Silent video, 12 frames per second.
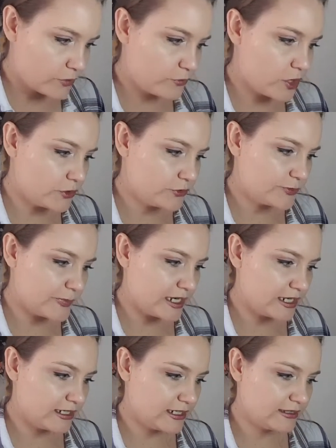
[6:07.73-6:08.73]
rose,
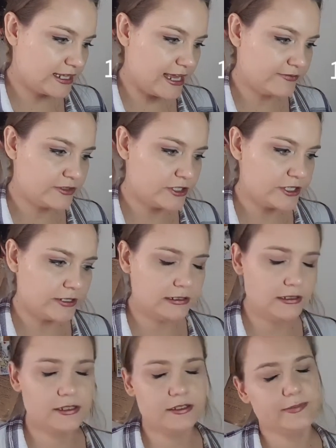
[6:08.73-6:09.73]
peony, and lavender.
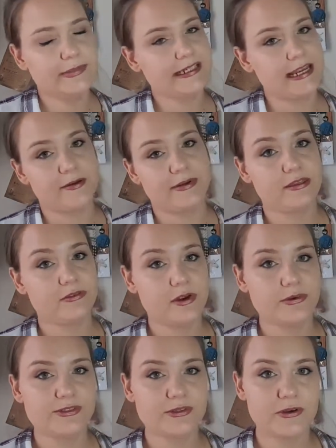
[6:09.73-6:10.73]
But yeah, my
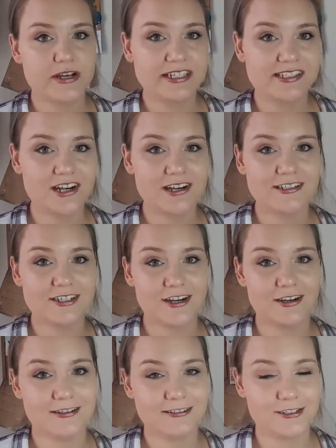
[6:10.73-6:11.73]
throat is already starting to
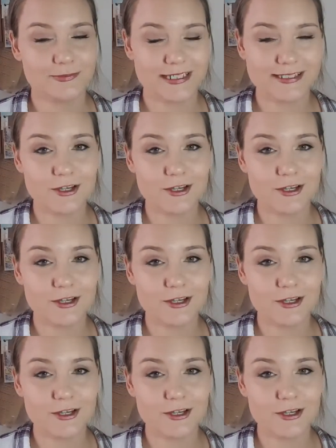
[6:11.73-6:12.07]
hurt a little bit.